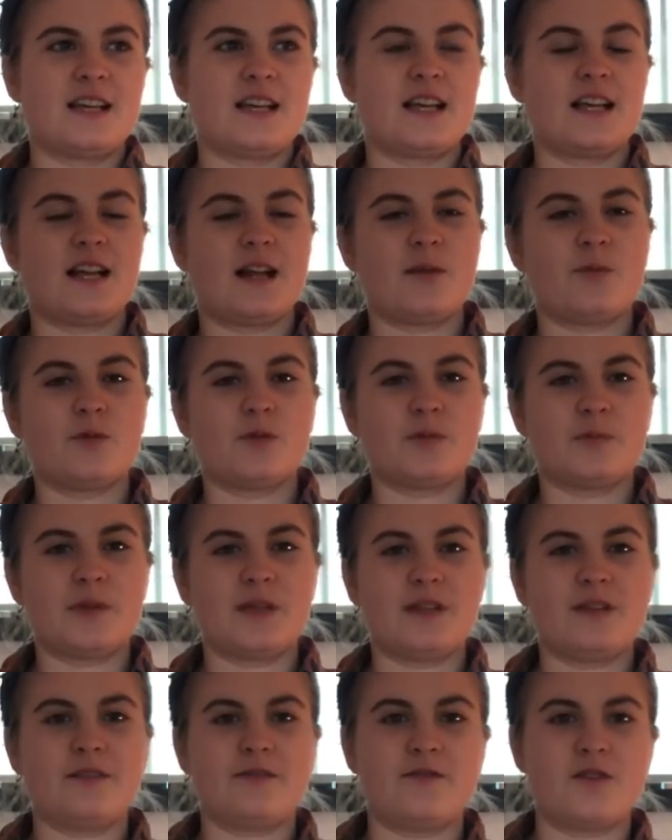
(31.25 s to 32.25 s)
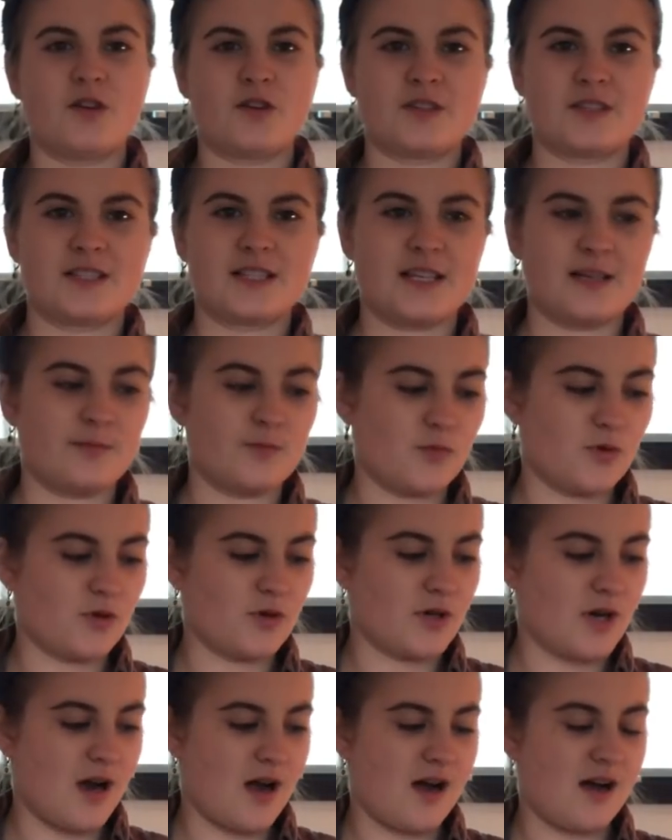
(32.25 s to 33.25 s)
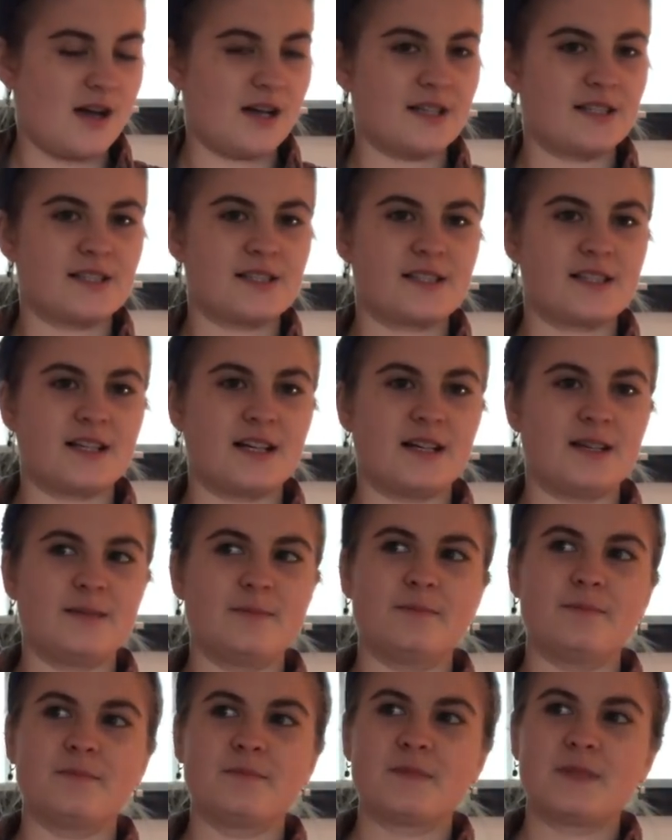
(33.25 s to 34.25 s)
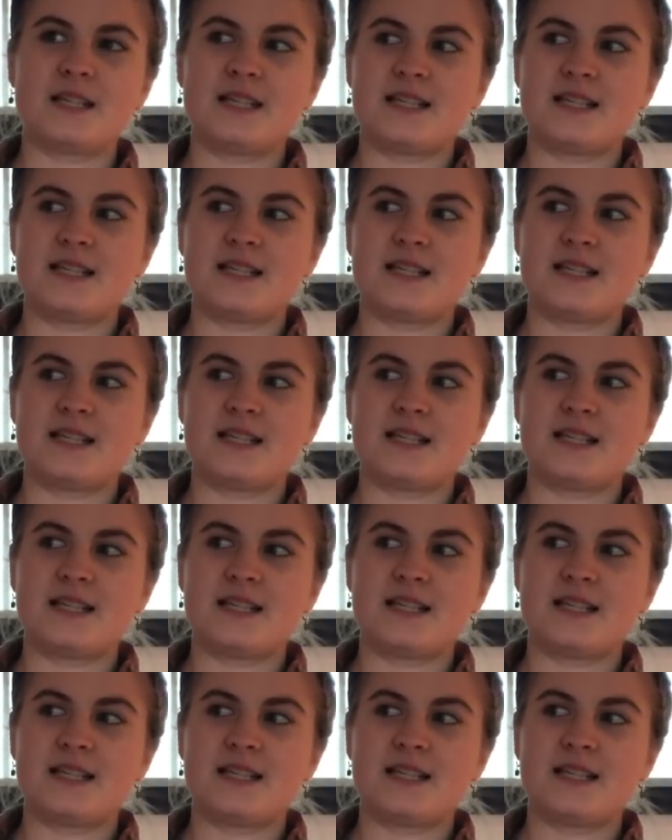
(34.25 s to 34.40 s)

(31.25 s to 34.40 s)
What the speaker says: and I will be focusing more on some